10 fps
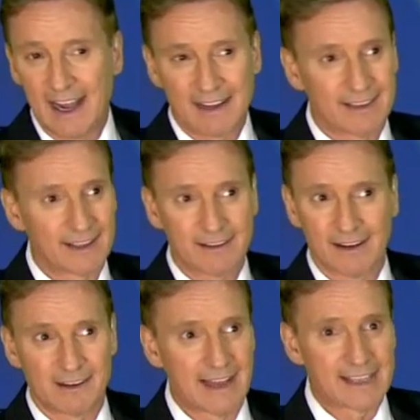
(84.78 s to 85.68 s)
I think,
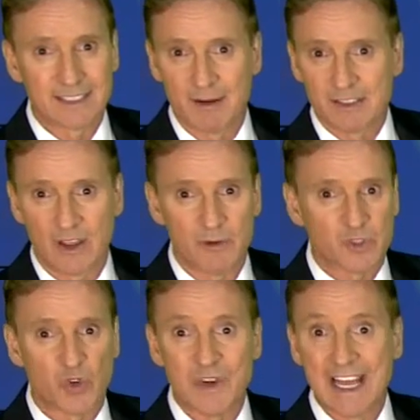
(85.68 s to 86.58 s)
uh, last time I saw that
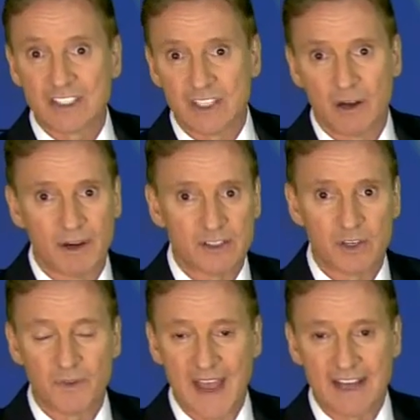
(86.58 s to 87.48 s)
was Ernesto in
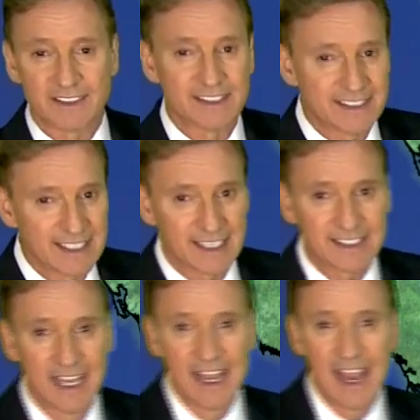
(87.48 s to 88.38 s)

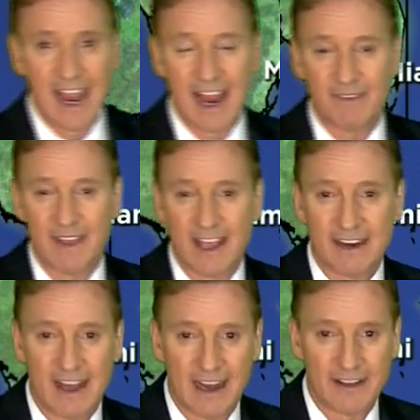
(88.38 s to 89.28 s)
2006. And
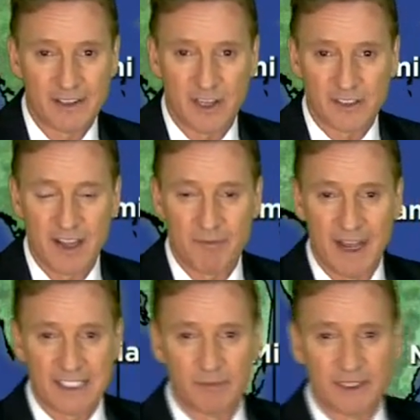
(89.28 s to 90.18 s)
then uh, there's also that
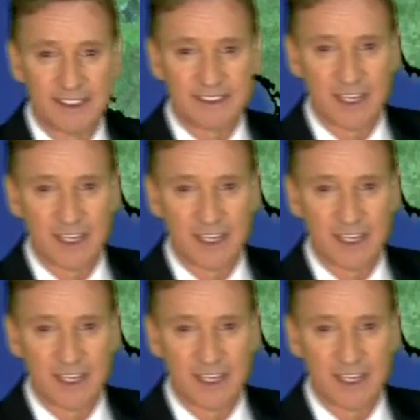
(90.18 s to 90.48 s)
possibility it